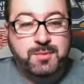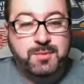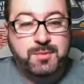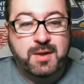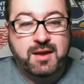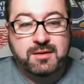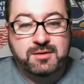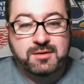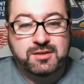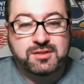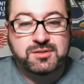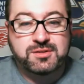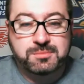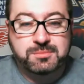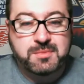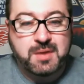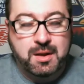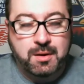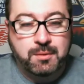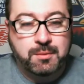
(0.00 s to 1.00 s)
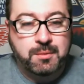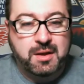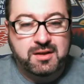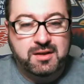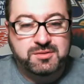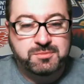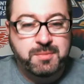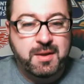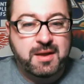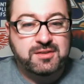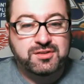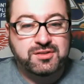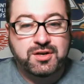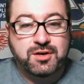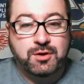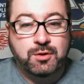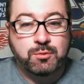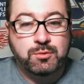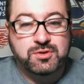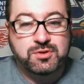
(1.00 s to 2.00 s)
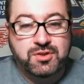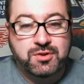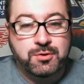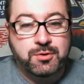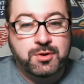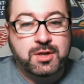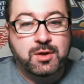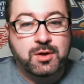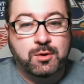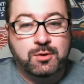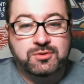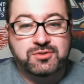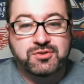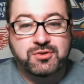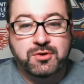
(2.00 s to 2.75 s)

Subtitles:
best year was 30 goals,